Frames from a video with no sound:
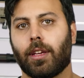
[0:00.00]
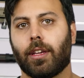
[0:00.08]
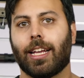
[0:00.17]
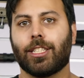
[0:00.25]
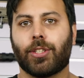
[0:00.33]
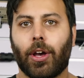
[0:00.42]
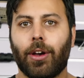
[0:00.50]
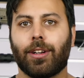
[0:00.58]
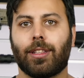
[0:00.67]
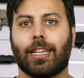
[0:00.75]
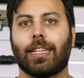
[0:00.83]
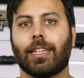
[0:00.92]

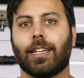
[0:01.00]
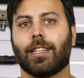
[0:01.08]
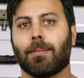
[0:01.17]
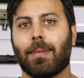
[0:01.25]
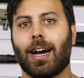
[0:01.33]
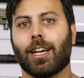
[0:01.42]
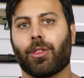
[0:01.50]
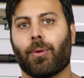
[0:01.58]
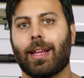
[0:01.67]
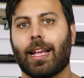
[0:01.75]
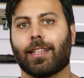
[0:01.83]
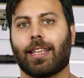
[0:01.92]
Internally, the Mark
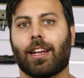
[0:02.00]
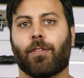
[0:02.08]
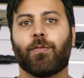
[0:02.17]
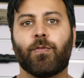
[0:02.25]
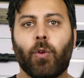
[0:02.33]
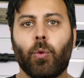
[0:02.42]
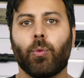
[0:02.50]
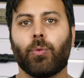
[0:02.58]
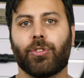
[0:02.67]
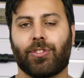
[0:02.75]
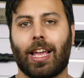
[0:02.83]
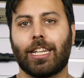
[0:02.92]
III has had a full
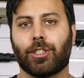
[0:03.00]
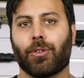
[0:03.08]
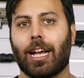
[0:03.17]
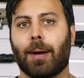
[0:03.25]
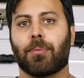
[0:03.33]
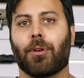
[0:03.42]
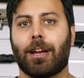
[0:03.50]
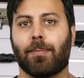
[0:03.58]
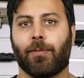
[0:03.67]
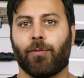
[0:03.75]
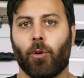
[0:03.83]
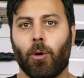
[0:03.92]
Stage 3 upgrade
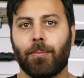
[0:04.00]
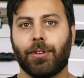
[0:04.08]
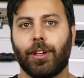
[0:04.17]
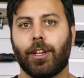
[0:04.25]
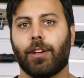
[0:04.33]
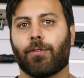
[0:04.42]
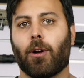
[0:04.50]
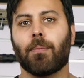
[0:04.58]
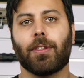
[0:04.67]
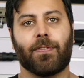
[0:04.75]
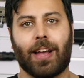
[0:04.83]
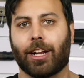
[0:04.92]
performed from
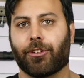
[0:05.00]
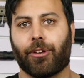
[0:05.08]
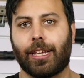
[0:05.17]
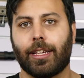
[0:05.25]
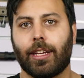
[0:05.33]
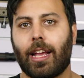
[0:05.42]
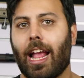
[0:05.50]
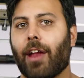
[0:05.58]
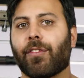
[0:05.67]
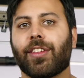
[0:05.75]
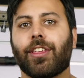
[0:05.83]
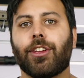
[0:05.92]
the factory.
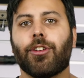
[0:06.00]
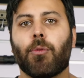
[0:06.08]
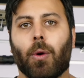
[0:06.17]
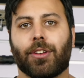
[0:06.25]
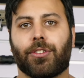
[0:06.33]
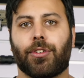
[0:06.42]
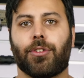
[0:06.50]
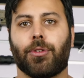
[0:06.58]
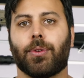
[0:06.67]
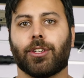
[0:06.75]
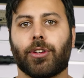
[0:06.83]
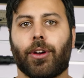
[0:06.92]
Everything you'd want to do
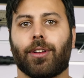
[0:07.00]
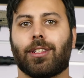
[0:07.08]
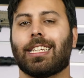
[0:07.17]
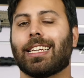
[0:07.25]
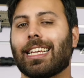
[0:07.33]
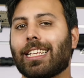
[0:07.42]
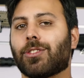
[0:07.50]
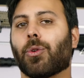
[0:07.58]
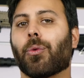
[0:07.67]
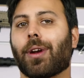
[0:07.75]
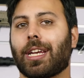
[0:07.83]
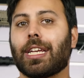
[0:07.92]
internally is
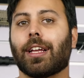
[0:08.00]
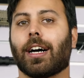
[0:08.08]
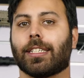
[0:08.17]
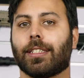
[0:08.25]
already done.